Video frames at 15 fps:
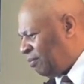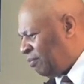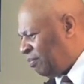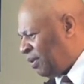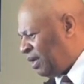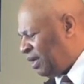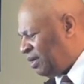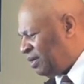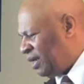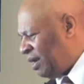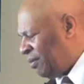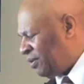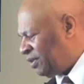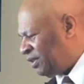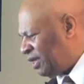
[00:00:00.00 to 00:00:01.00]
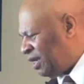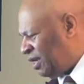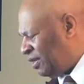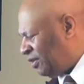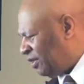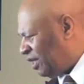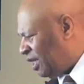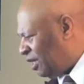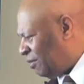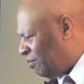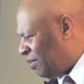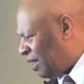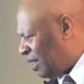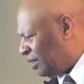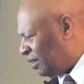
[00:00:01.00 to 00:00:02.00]
but he never said anything
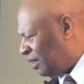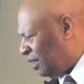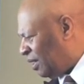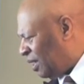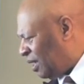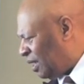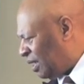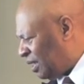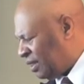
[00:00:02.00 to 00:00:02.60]
about God.